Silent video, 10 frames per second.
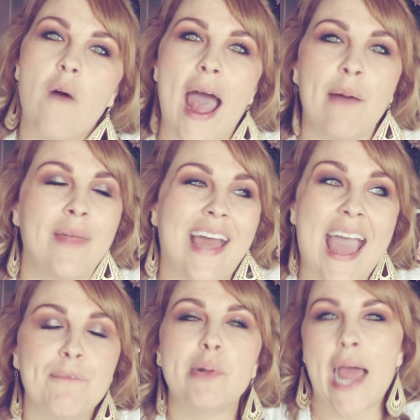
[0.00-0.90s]
I'm like,
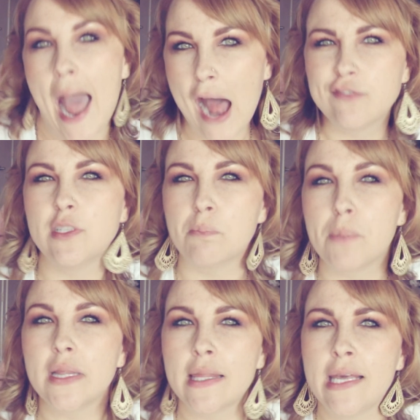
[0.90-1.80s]
but I have to
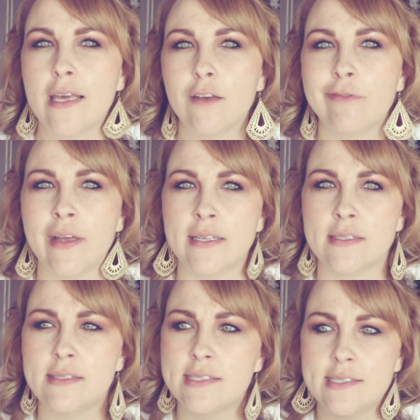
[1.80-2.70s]
believe in
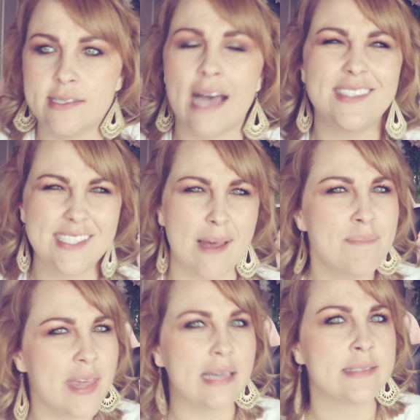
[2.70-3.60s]
that
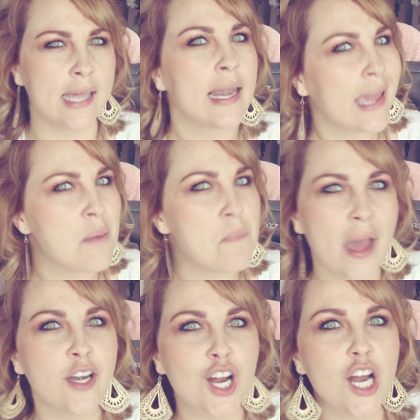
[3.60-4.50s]
something is gonna get
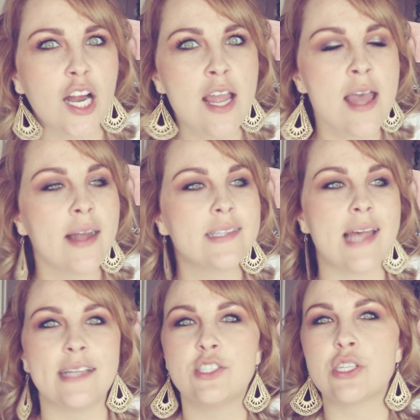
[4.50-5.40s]
better. Because
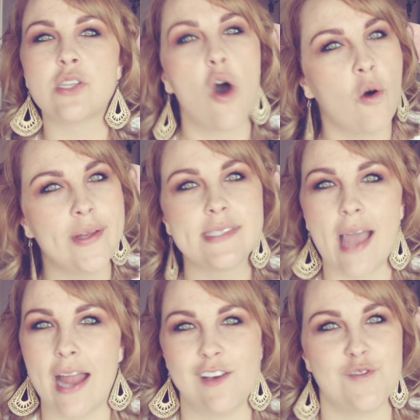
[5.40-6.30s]
that's just always
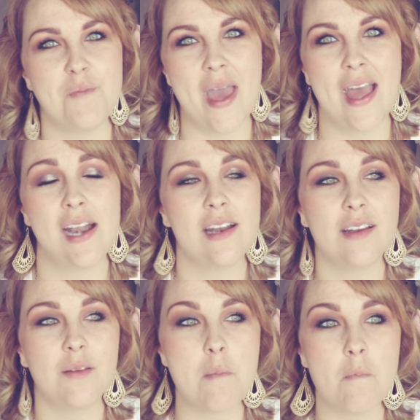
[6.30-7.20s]
kind of
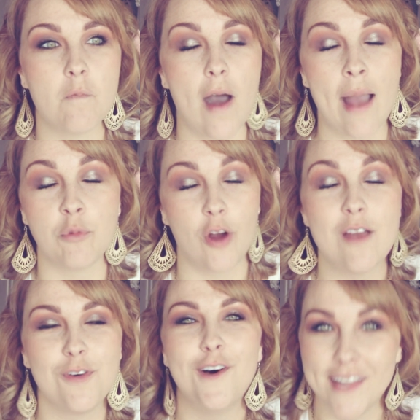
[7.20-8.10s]
been, I'm
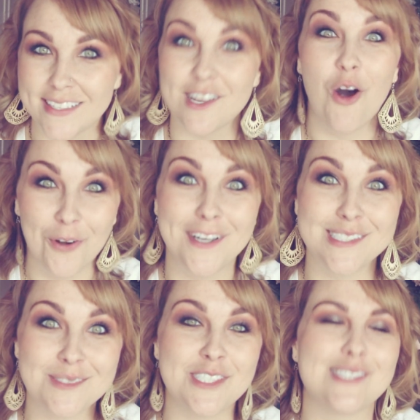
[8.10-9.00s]
grateful, that's
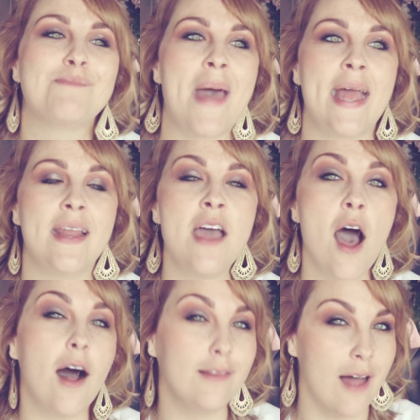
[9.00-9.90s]
always just been
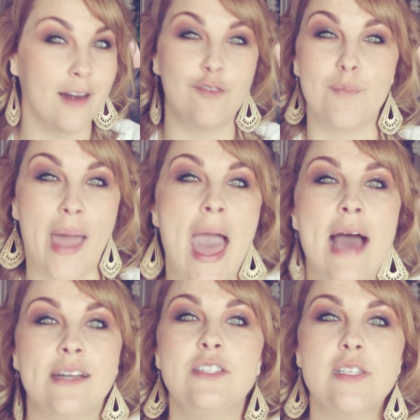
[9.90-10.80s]
a lot of my
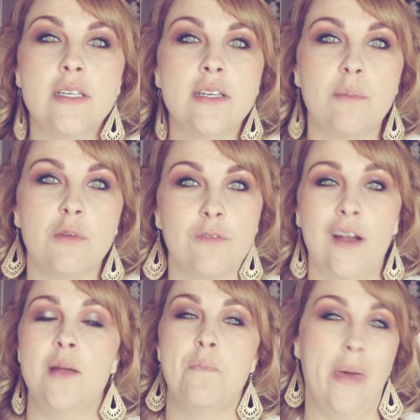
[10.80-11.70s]
attitude. I'm a
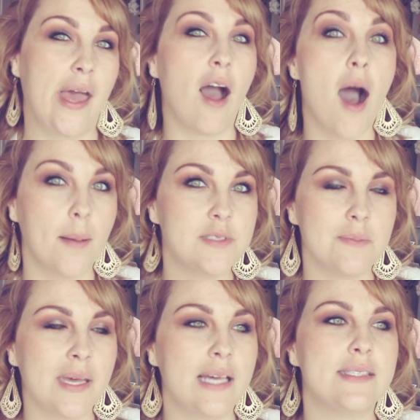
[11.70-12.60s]
very big
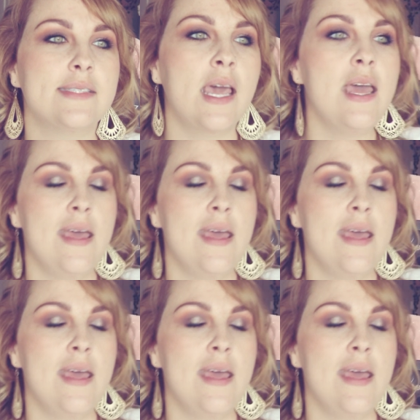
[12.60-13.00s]
optimist.